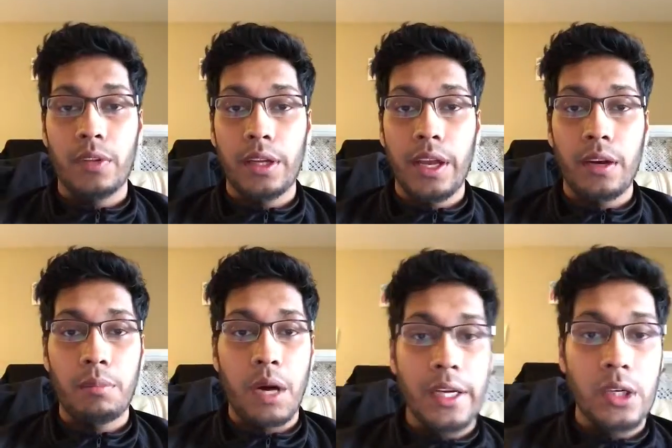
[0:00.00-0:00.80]
Again,
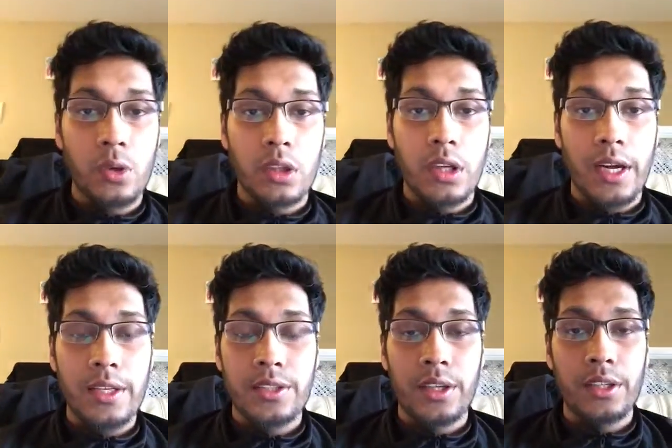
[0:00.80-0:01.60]
my goal,
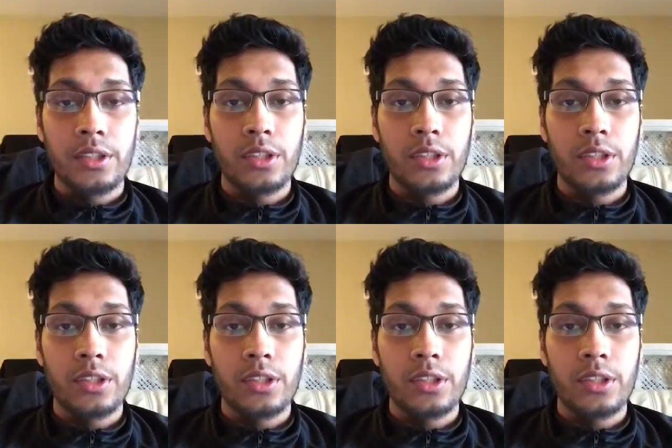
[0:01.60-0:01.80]
guys, is